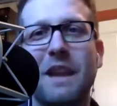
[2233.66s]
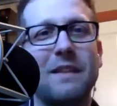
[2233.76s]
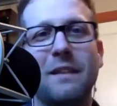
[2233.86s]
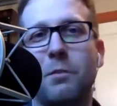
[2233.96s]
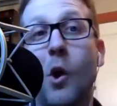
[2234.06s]
at
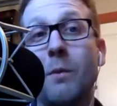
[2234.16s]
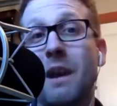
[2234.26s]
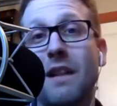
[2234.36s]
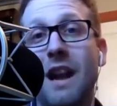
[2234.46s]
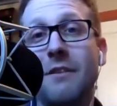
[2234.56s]
this point in
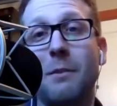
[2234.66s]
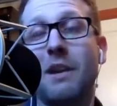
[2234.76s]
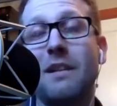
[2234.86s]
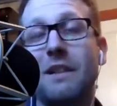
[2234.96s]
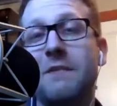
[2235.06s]
my life, I'm
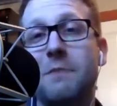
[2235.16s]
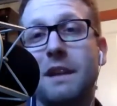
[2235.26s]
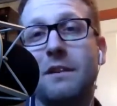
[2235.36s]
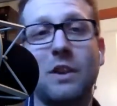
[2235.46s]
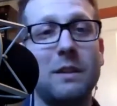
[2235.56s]
not going to leave
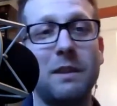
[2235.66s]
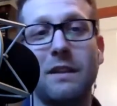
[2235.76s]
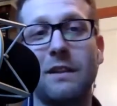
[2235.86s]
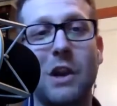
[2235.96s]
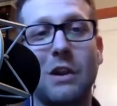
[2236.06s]
ministry to be
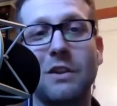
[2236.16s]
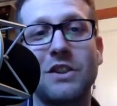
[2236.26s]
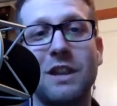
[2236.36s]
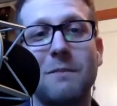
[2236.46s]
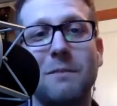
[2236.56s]
in
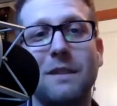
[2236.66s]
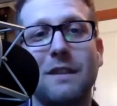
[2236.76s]
scholarship.